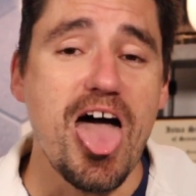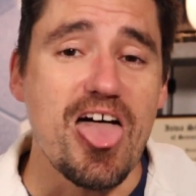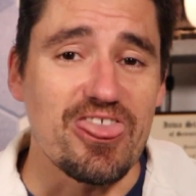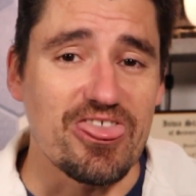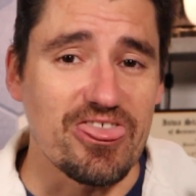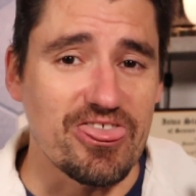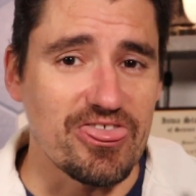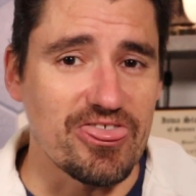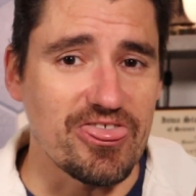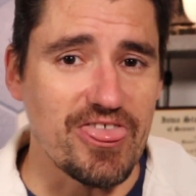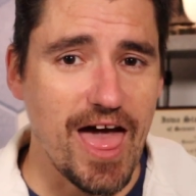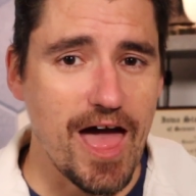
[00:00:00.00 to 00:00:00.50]

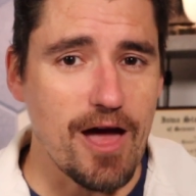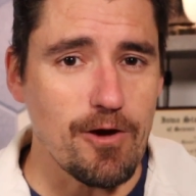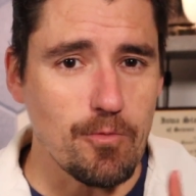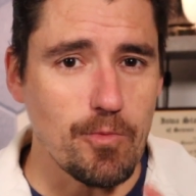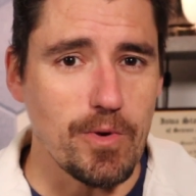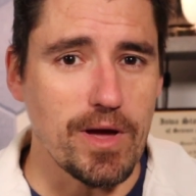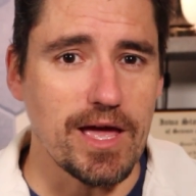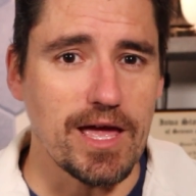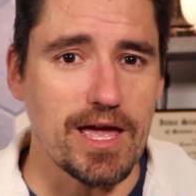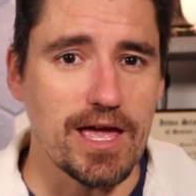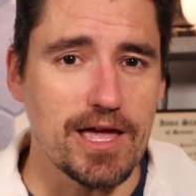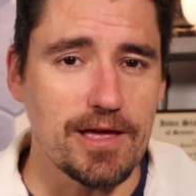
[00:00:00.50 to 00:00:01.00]
That
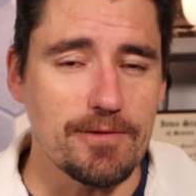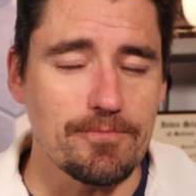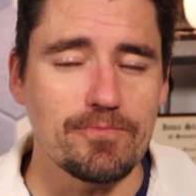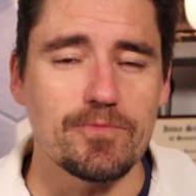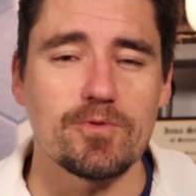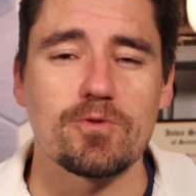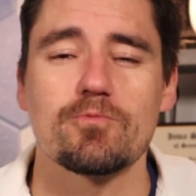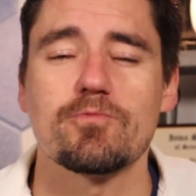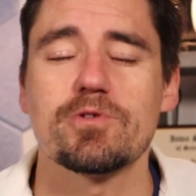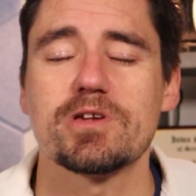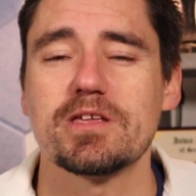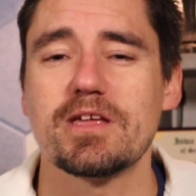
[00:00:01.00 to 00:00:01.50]
way,
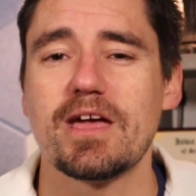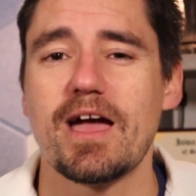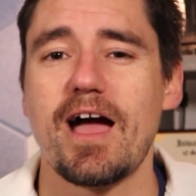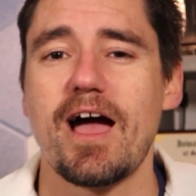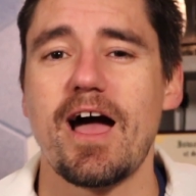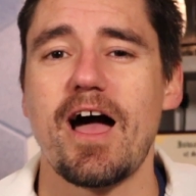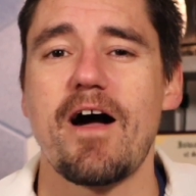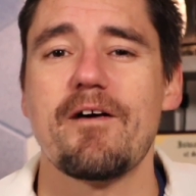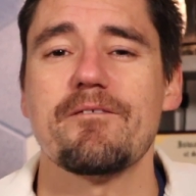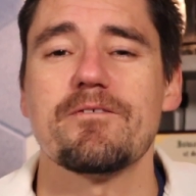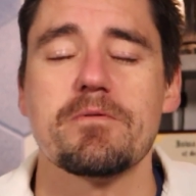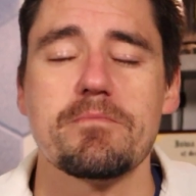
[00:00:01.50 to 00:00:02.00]
we can
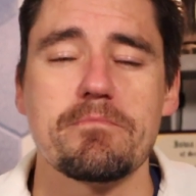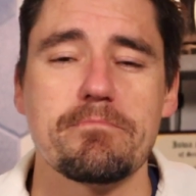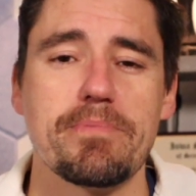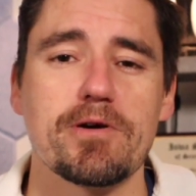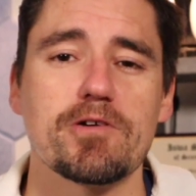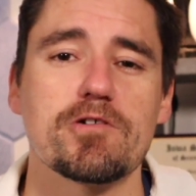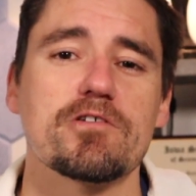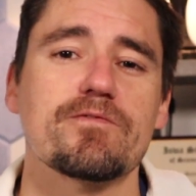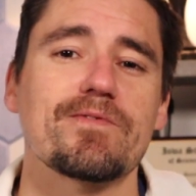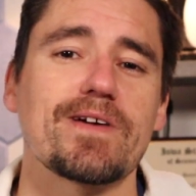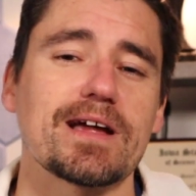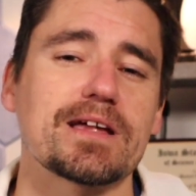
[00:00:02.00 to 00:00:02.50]
have
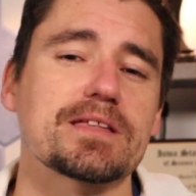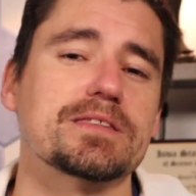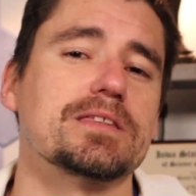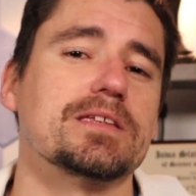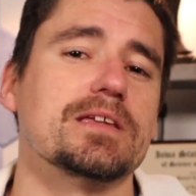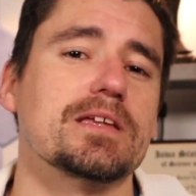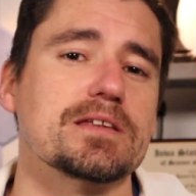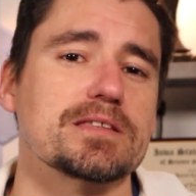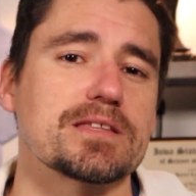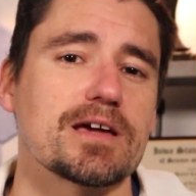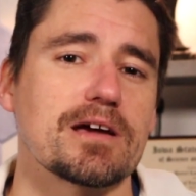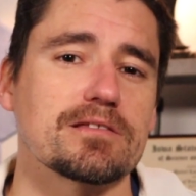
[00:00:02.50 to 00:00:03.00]
better
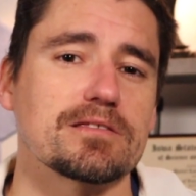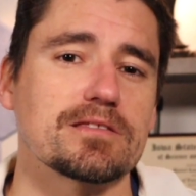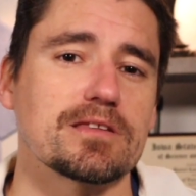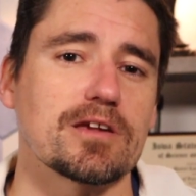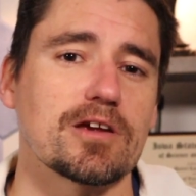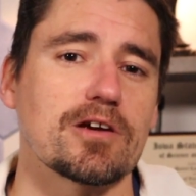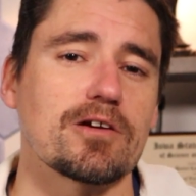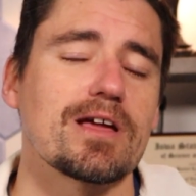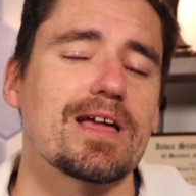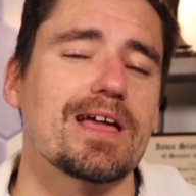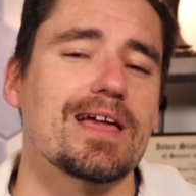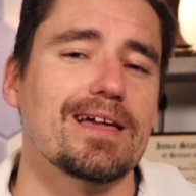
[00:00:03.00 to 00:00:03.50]
vaccines out
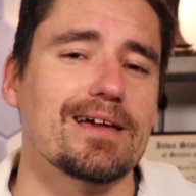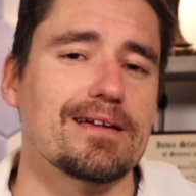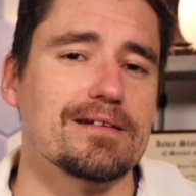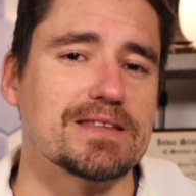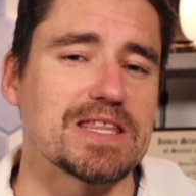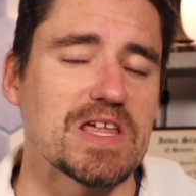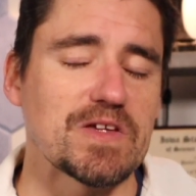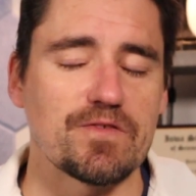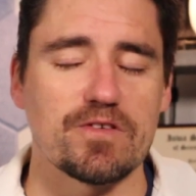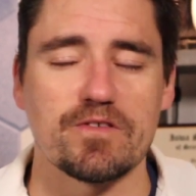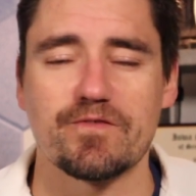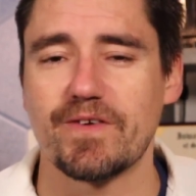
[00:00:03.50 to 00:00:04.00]
there and
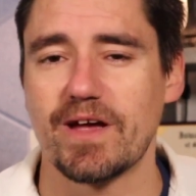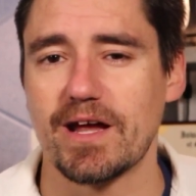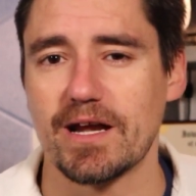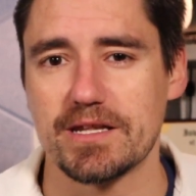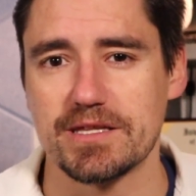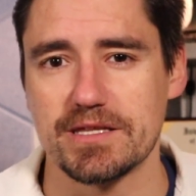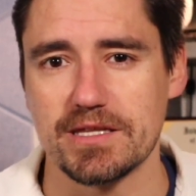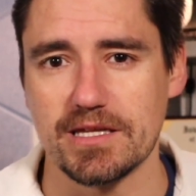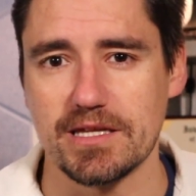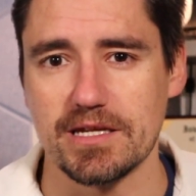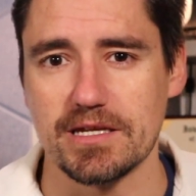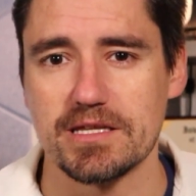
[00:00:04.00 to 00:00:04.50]
safer
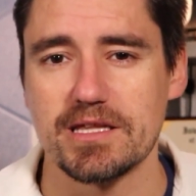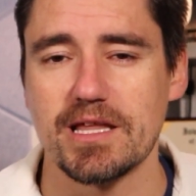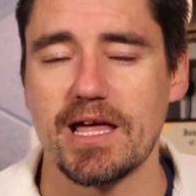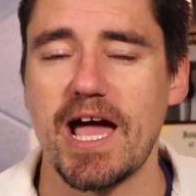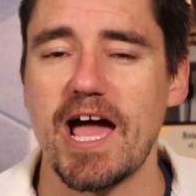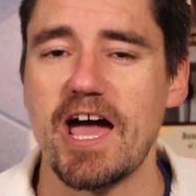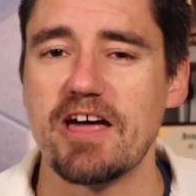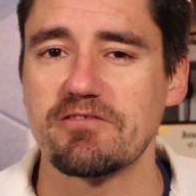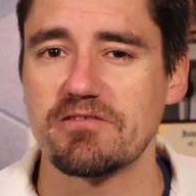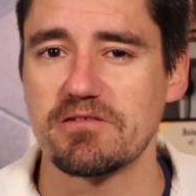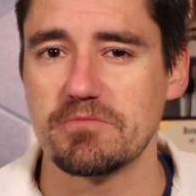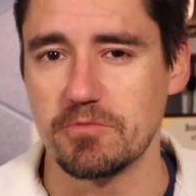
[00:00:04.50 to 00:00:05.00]
vaccines
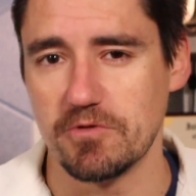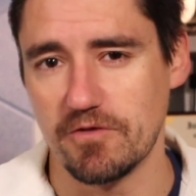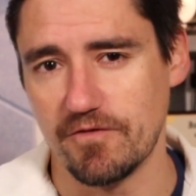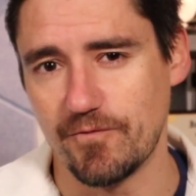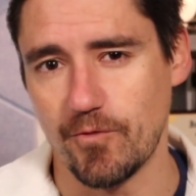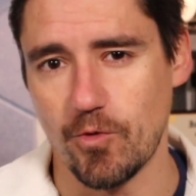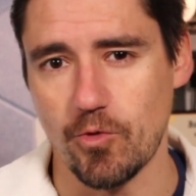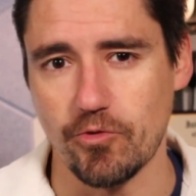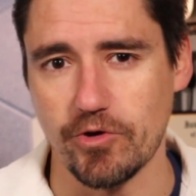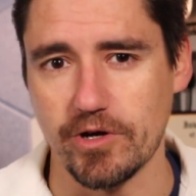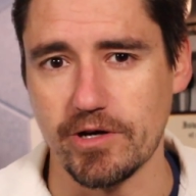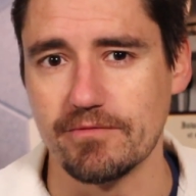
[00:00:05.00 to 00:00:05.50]
as we move
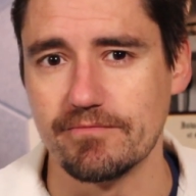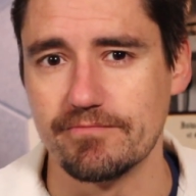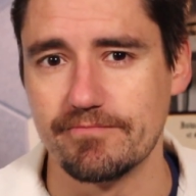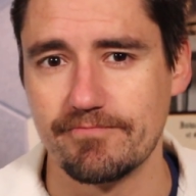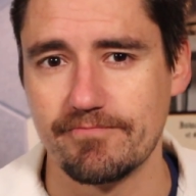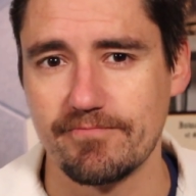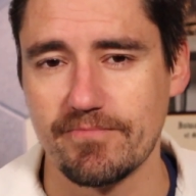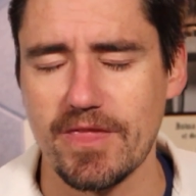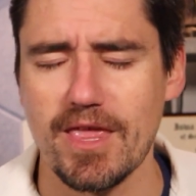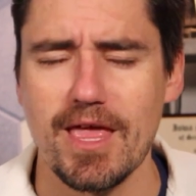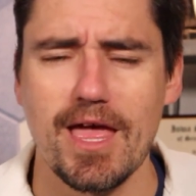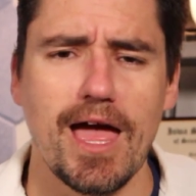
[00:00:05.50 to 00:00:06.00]
forward.
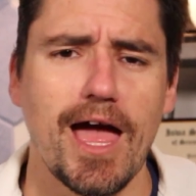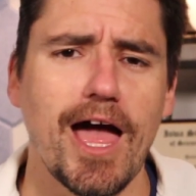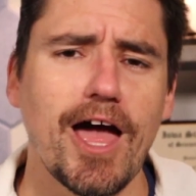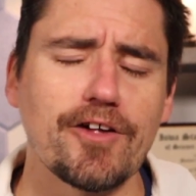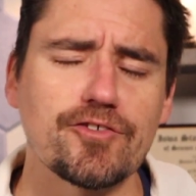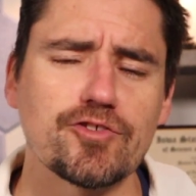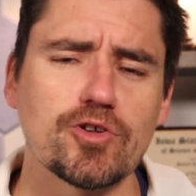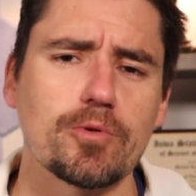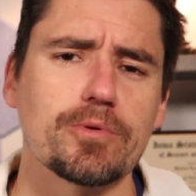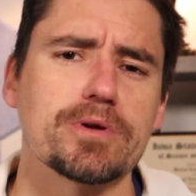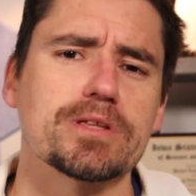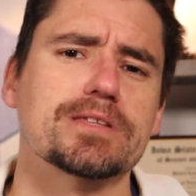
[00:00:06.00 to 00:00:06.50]

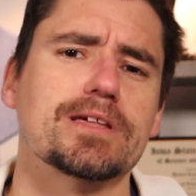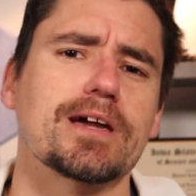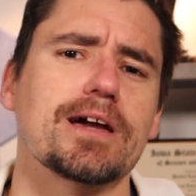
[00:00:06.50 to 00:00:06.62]
As always,